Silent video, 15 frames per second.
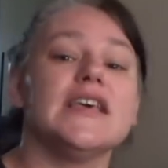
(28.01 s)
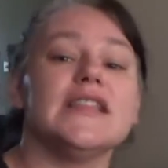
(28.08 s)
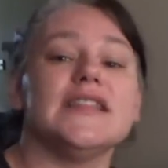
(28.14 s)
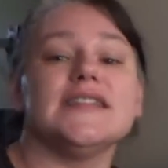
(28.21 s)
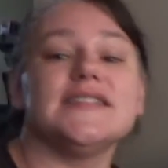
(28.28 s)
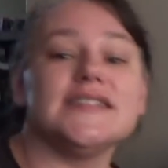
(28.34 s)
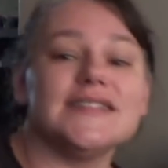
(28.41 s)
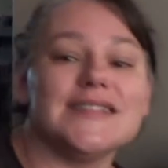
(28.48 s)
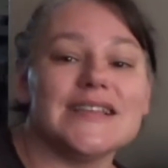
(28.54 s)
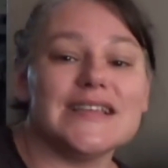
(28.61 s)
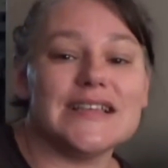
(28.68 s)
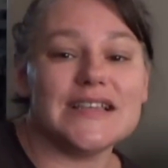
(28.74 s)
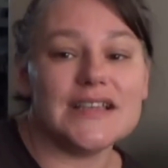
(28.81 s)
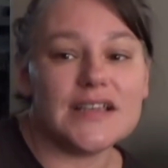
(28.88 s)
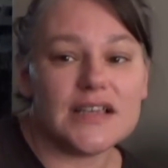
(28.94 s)
This is the
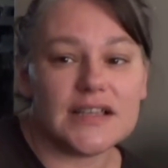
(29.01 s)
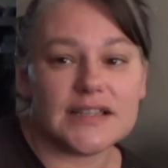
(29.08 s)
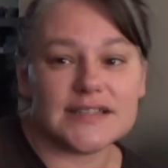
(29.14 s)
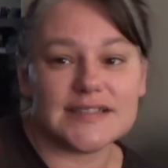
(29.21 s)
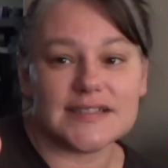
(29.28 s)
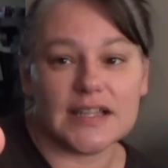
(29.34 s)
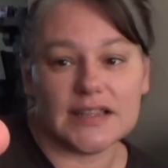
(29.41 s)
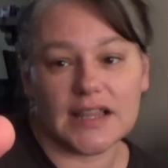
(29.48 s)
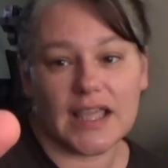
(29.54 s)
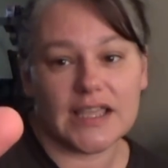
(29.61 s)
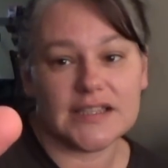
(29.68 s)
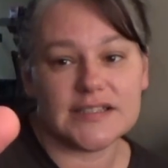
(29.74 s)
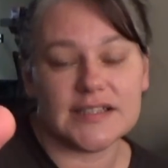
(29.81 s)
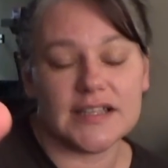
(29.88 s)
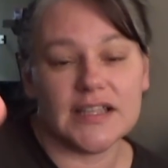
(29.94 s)

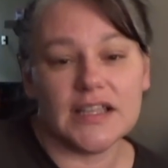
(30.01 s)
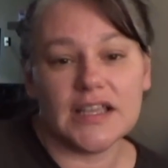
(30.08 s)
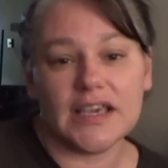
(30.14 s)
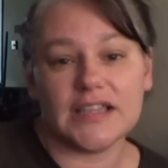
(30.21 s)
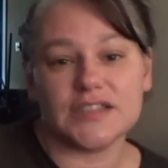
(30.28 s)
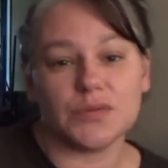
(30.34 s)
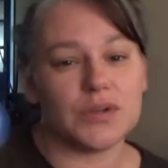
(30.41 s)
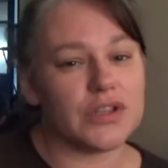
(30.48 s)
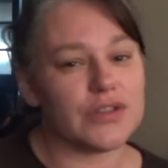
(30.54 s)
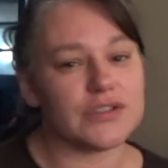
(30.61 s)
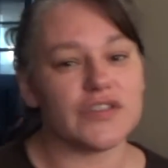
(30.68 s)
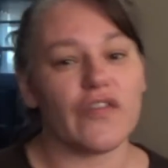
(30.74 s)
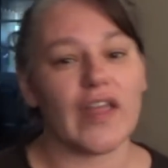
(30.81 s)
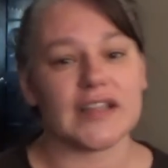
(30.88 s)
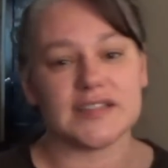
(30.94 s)
eSunlight. It's one of those
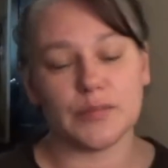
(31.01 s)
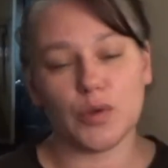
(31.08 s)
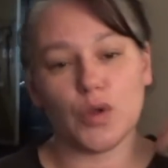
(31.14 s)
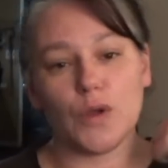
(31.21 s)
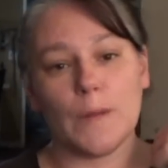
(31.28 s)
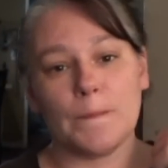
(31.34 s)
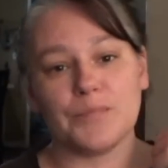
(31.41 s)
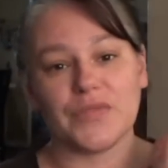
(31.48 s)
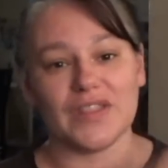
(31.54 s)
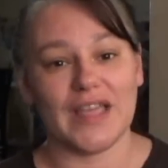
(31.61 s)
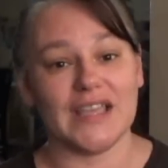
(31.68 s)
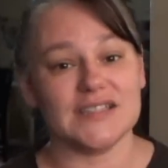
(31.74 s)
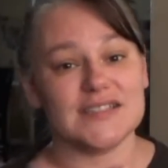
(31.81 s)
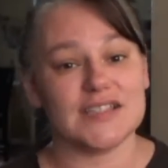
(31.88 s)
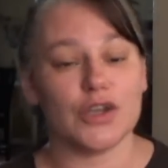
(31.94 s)
flexible
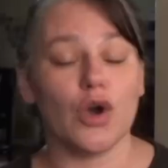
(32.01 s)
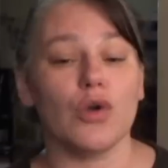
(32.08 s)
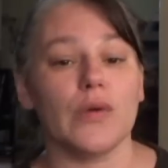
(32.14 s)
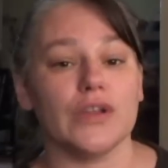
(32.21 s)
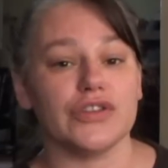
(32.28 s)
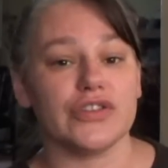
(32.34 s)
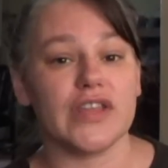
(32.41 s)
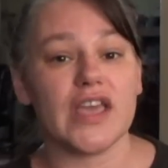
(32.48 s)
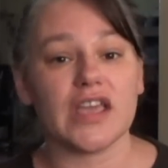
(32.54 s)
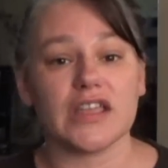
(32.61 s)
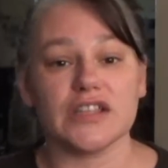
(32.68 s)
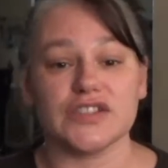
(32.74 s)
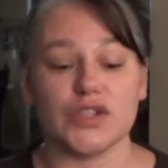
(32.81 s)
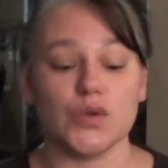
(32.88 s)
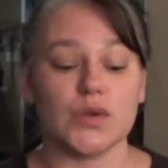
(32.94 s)
lights that go around your neck
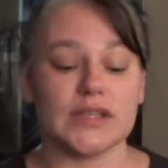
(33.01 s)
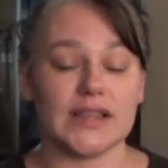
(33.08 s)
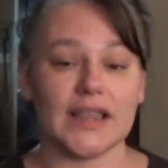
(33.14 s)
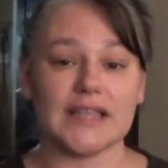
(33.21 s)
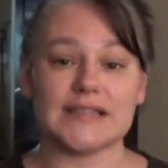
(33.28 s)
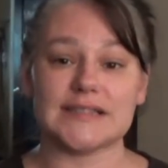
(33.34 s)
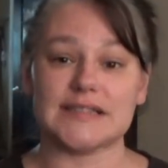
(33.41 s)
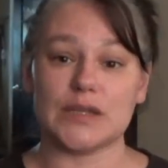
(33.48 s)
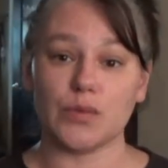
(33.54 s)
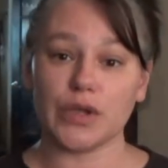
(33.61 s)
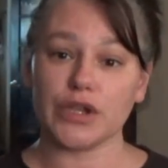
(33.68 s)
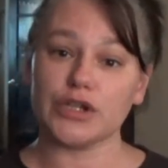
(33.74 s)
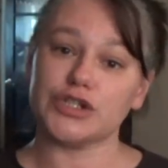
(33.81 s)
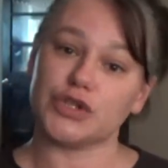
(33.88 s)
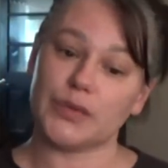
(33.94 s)
so you can like see what
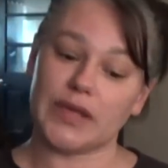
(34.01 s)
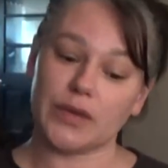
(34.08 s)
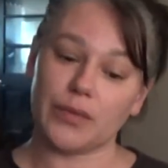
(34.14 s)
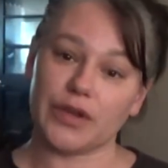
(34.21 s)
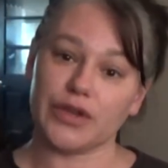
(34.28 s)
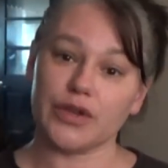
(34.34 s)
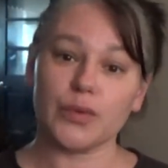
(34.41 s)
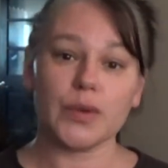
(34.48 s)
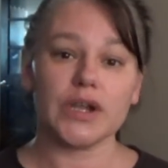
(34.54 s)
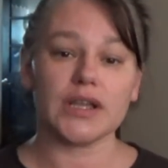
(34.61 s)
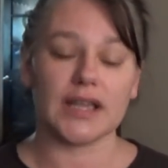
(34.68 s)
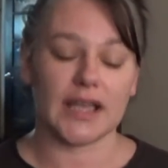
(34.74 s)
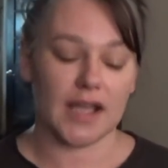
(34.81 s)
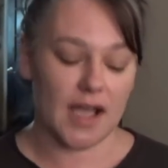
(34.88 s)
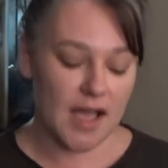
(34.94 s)
you're doing when you're working.